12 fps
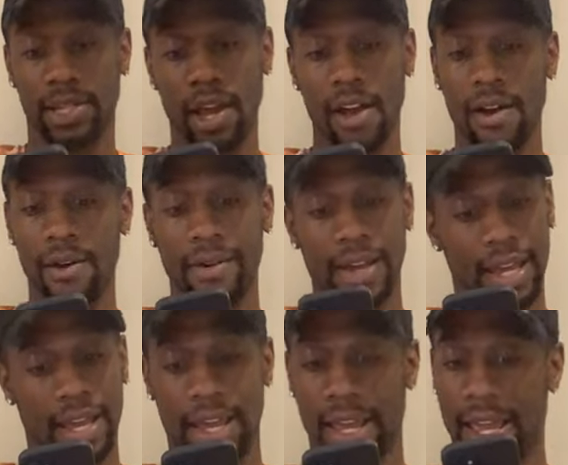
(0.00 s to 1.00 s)
y'all,
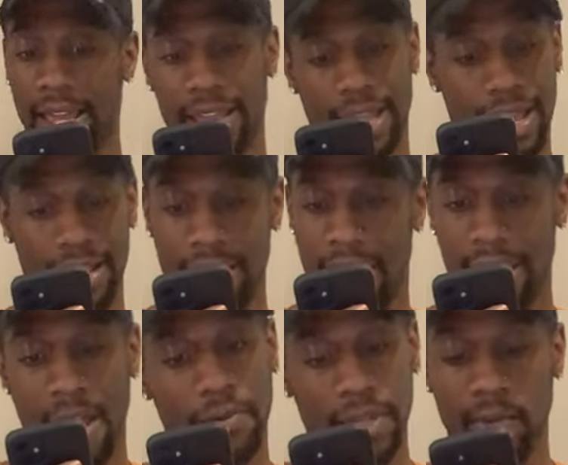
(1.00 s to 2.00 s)
and
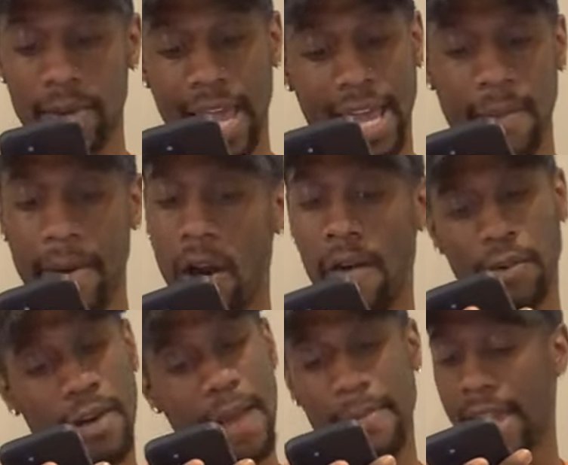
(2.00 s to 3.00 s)
I really, really like it. But
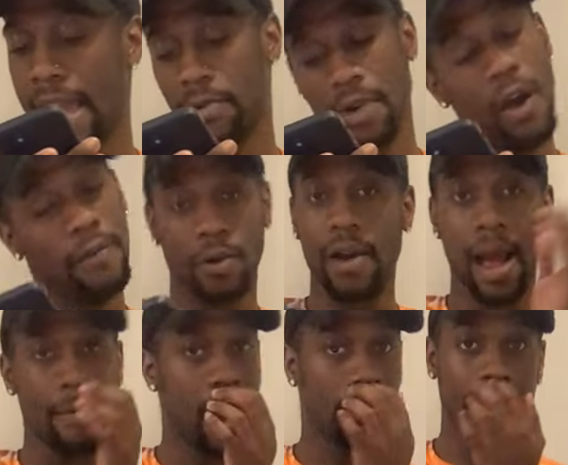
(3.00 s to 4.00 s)

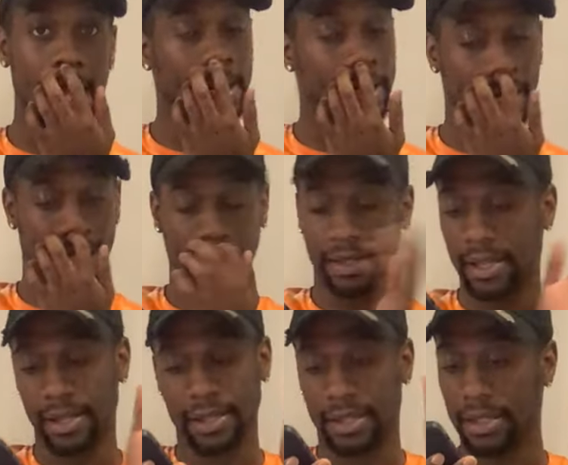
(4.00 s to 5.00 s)
Override My Reality
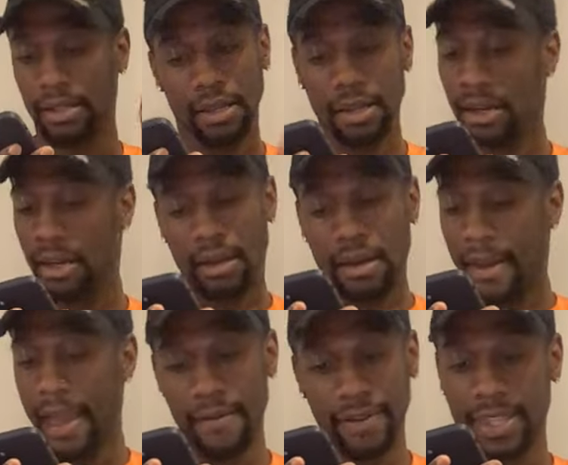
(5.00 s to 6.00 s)
is
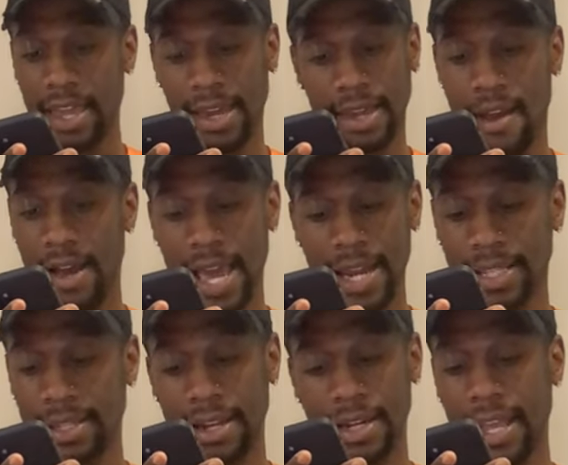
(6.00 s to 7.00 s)
everything, y'all. I got
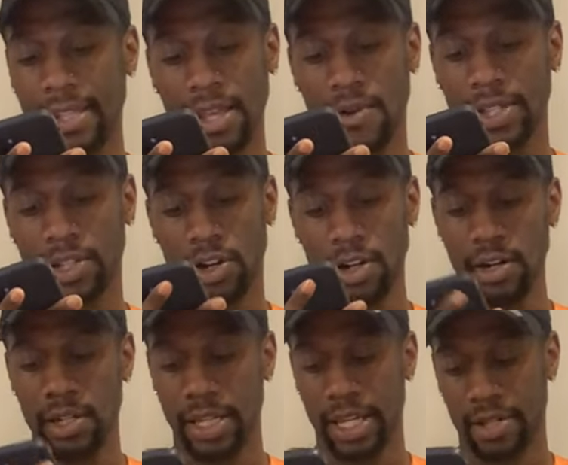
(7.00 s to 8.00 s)
into that, and that song is
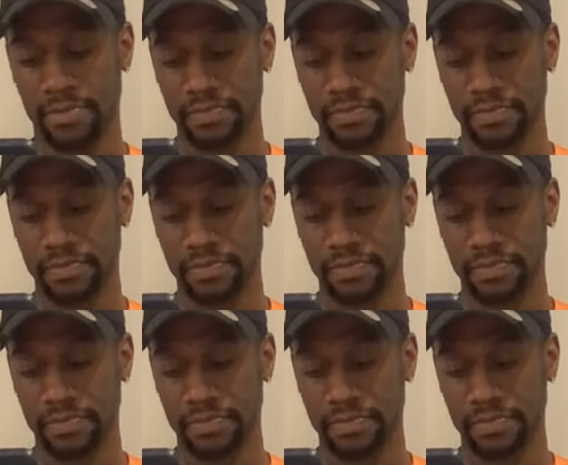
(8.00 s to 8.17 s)
Early.